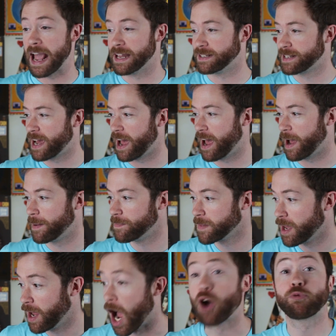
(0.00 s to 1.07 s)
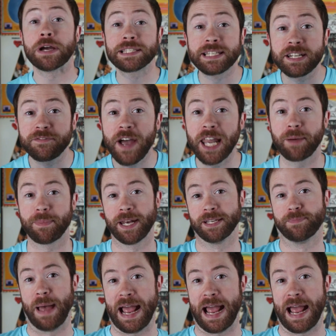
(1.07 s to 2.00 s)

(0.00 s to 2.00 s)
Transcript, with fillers: and uh, Arrested Development is